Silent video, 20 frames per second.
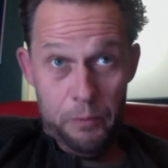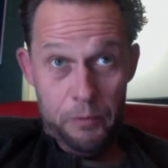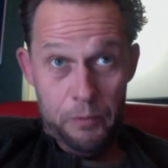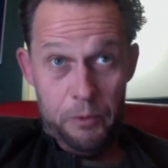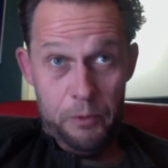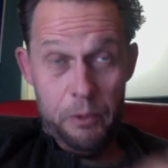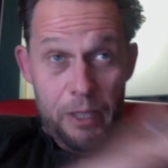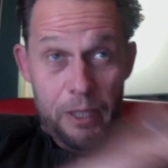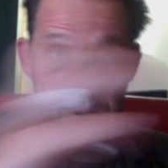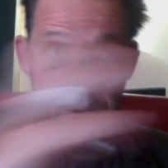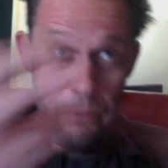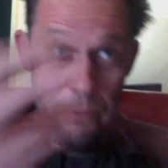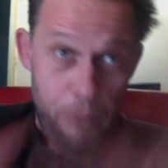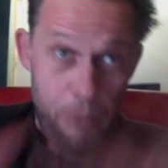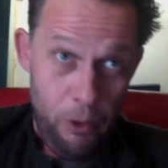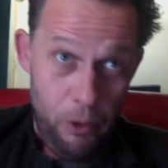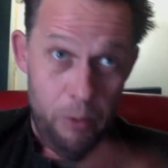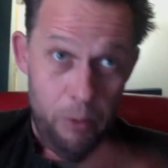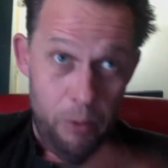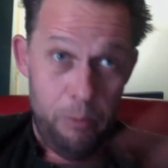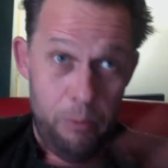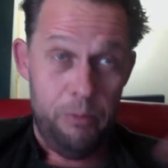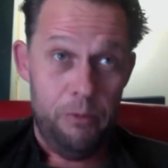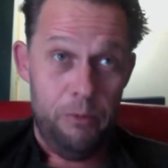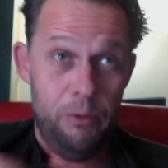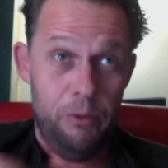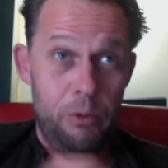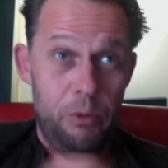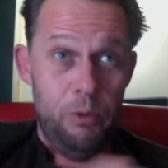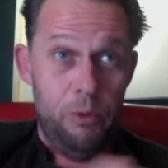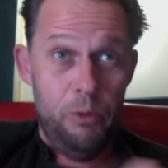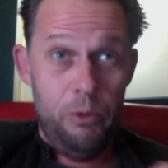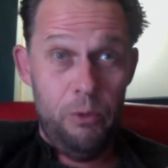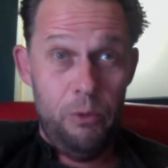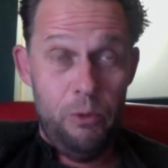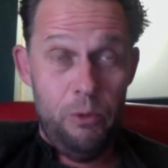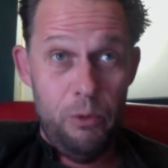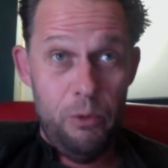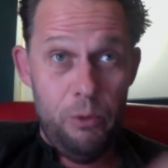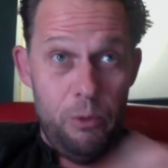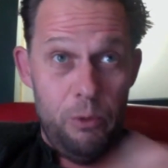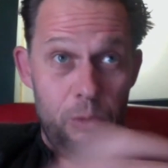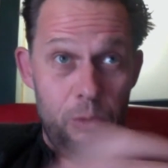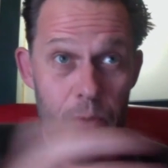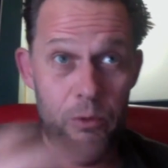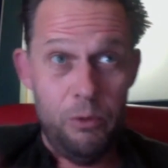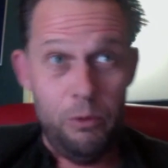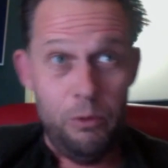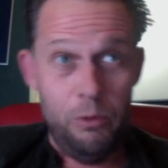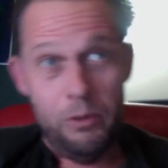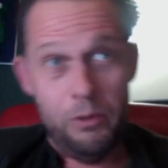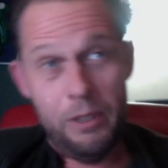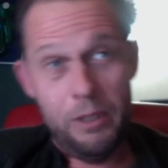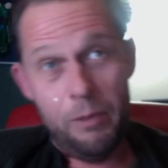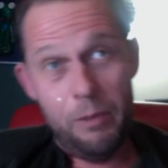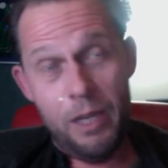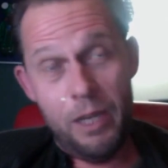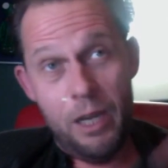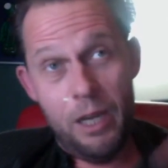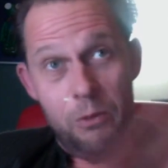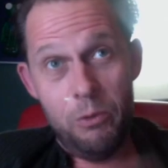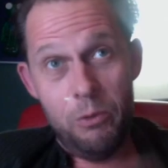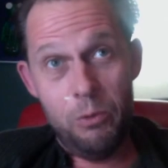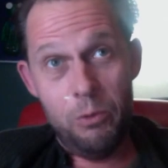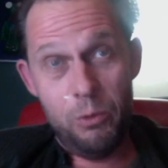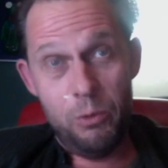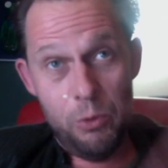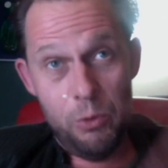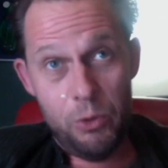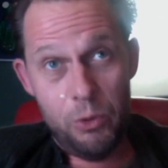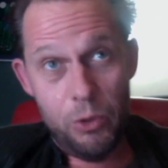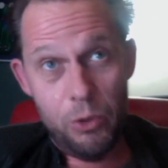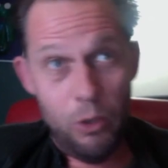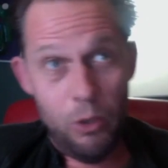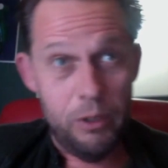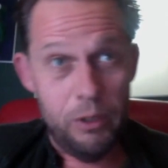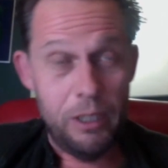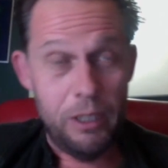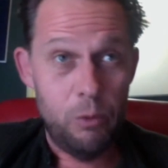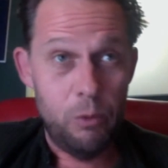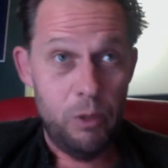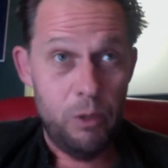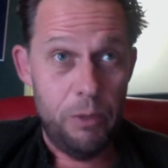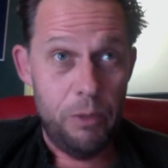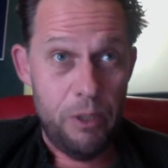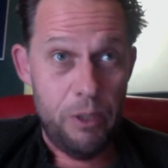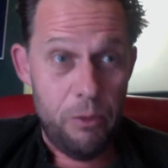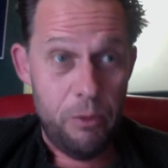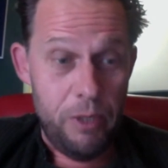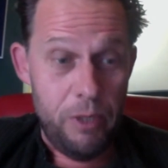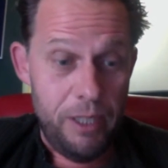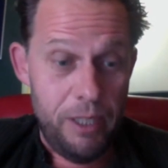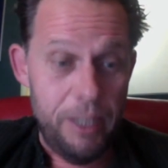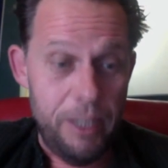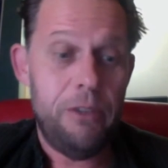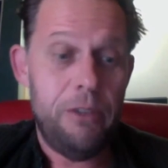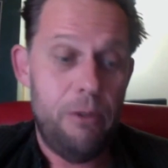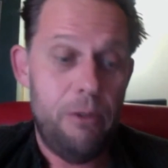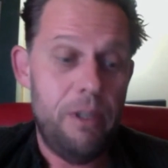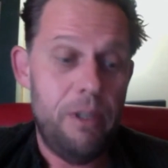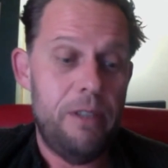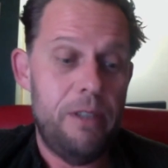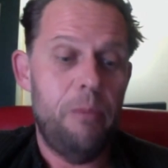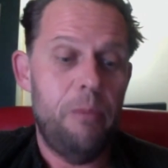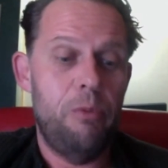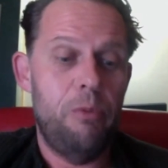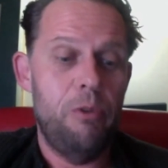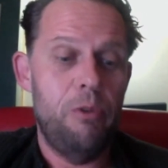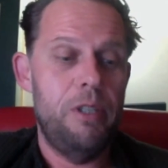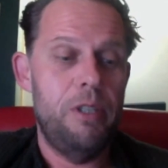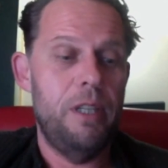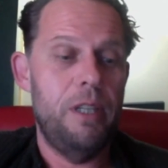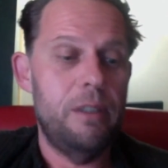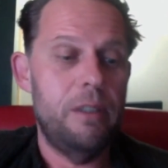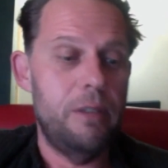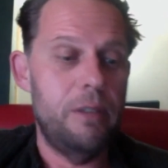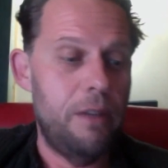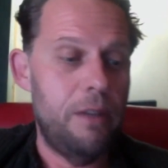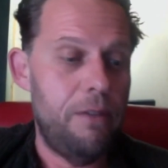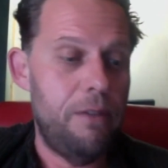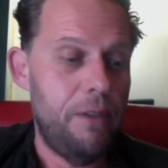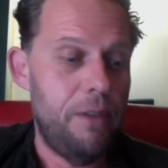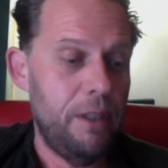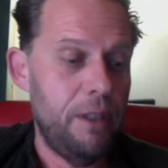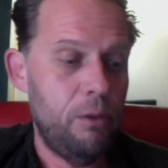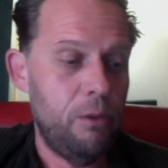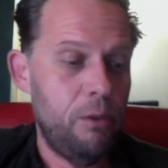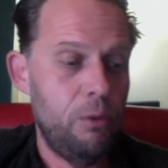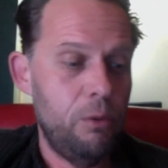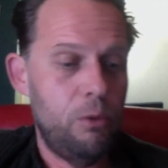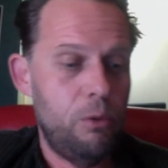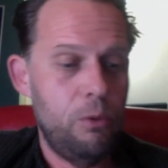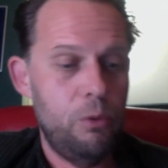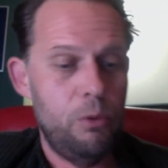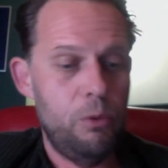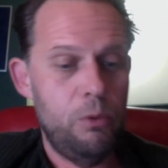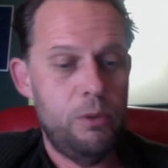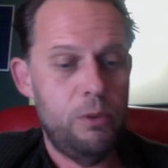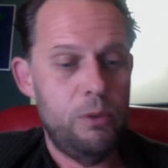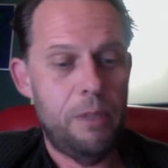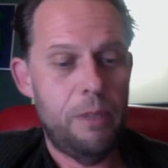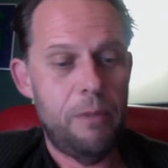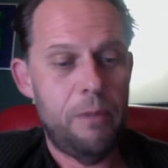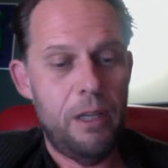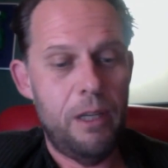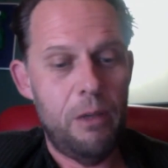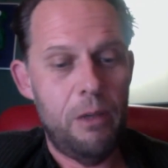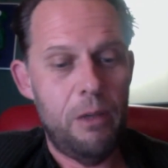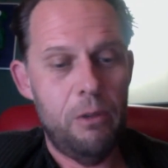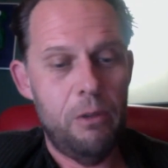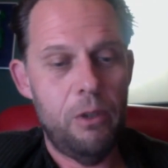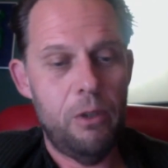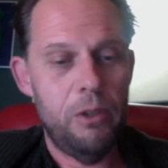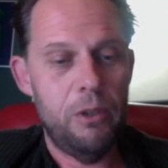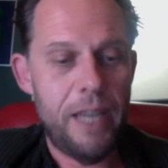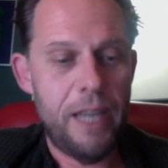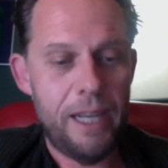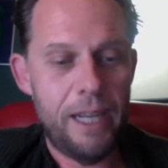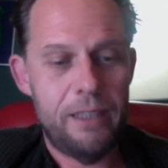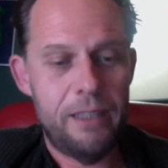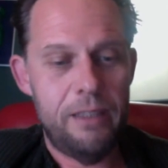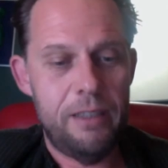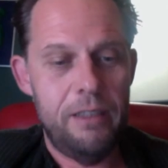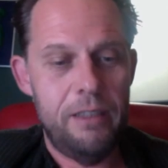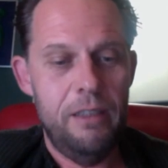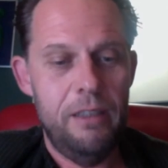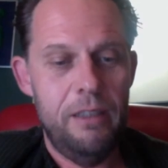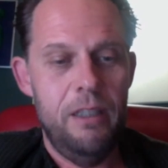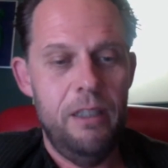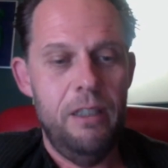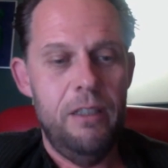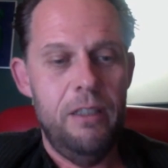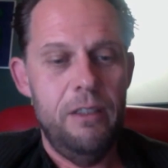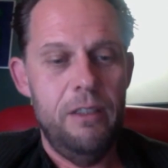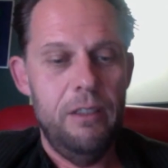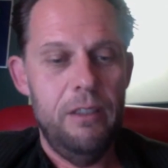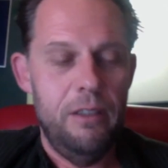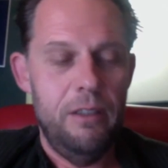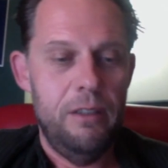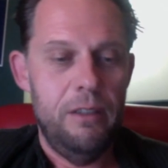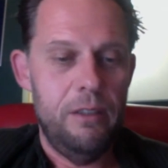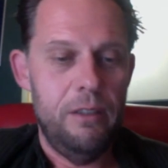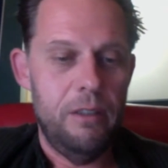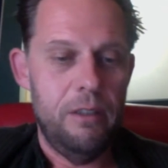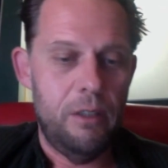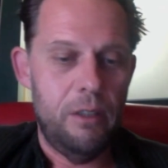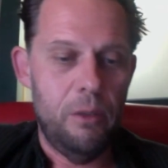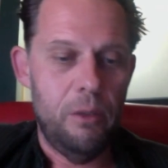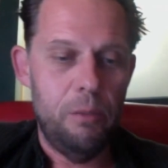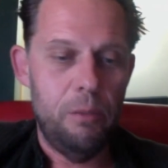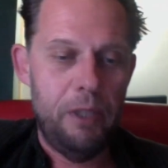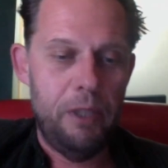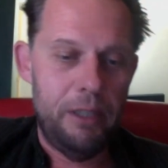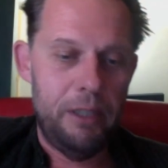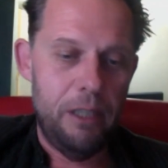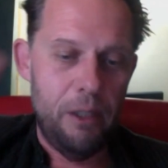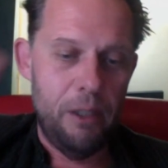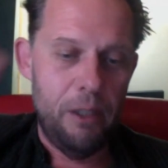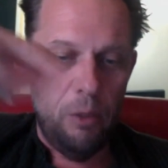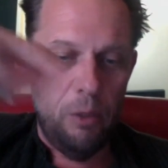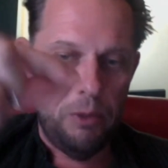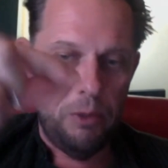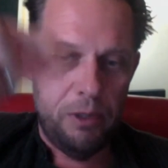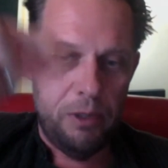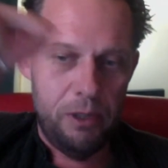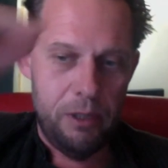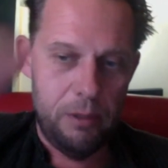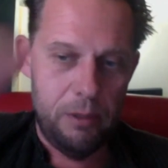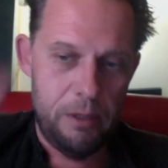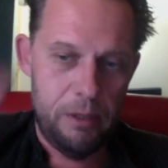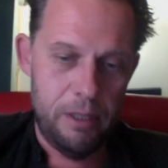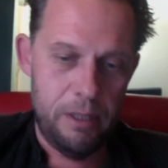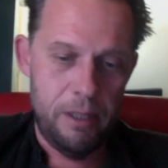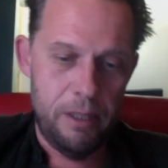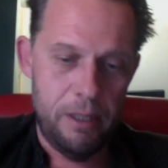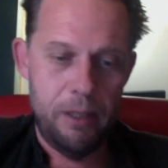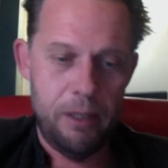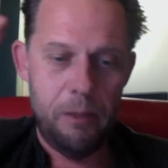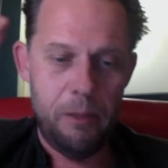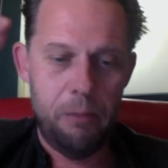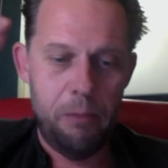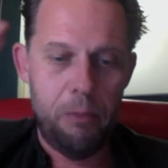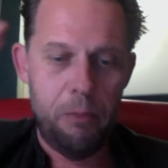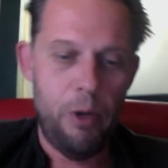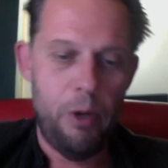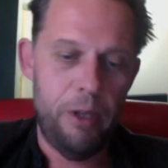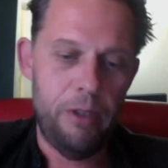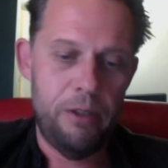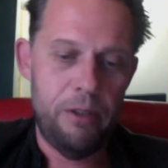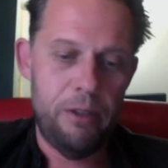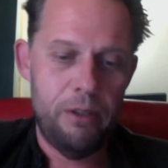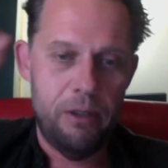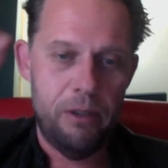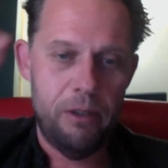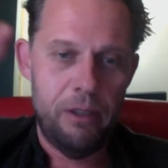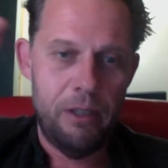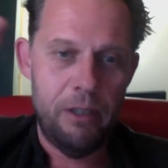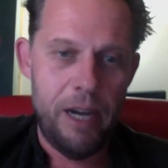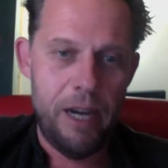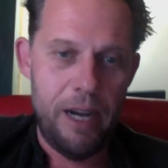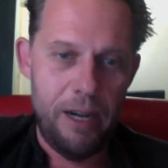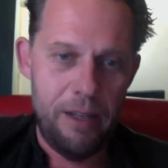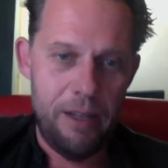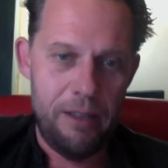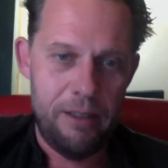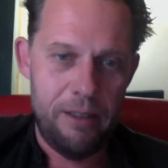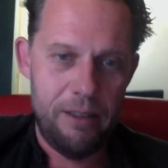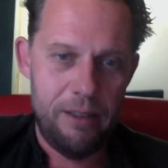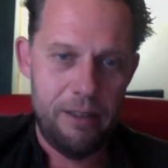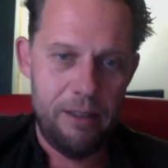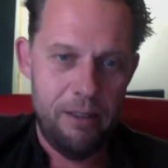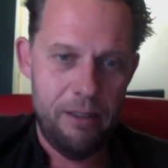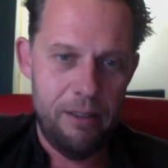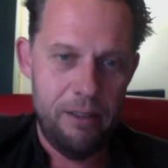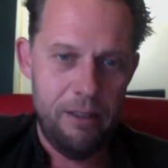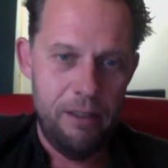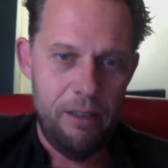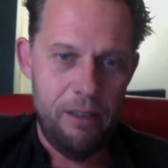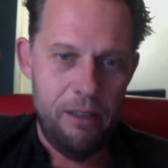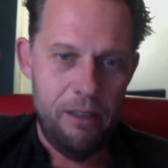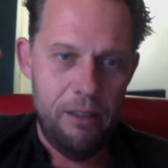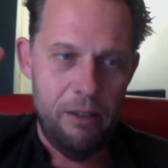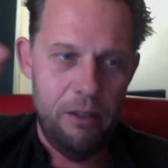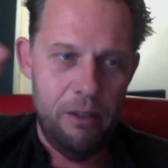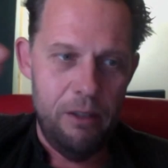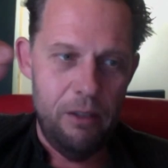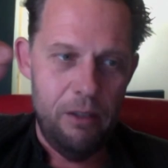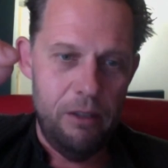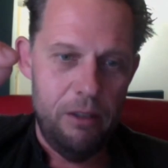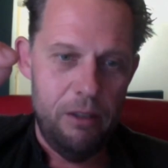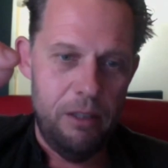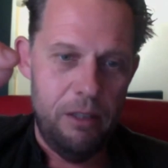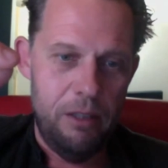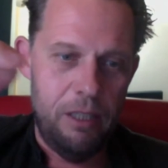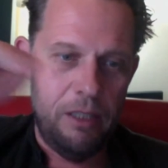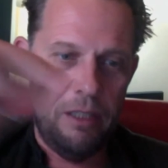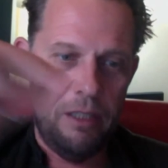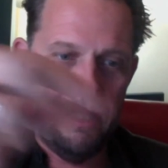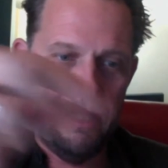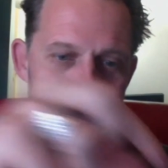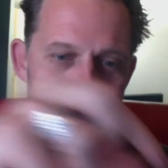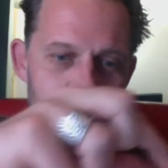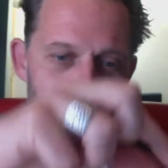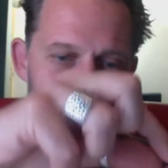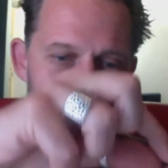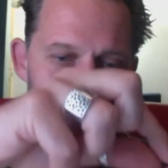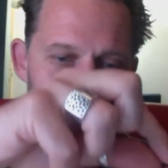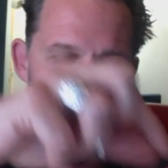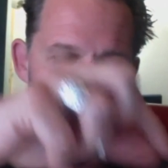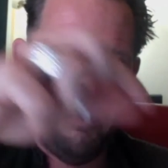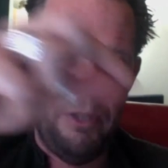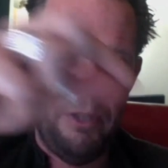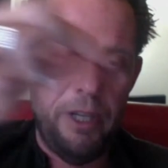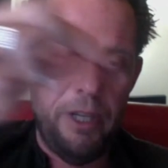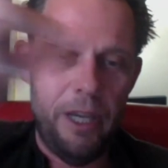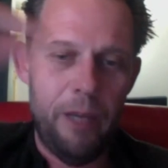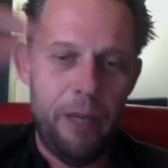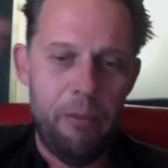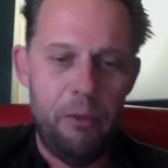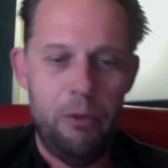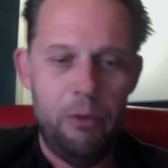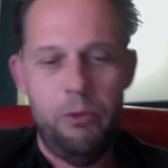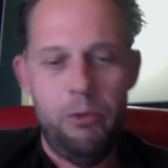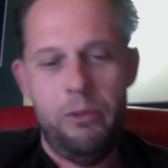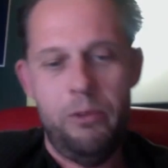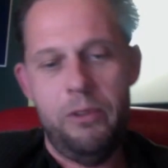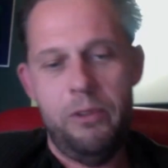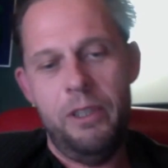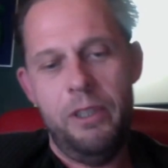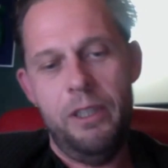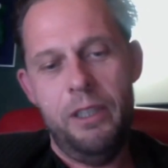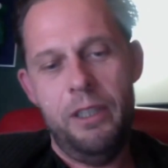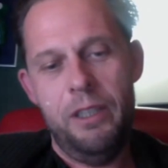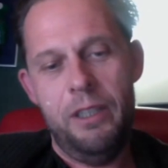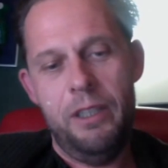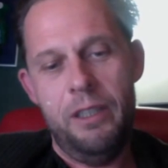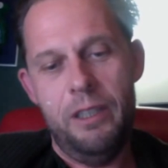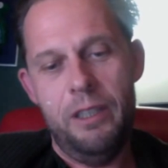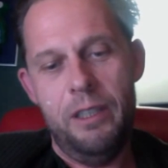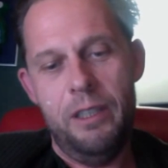transform, to somehow to show. That will be a really interesting project, I think, to somehow connect completely opposite points on the earth, that you will be able to see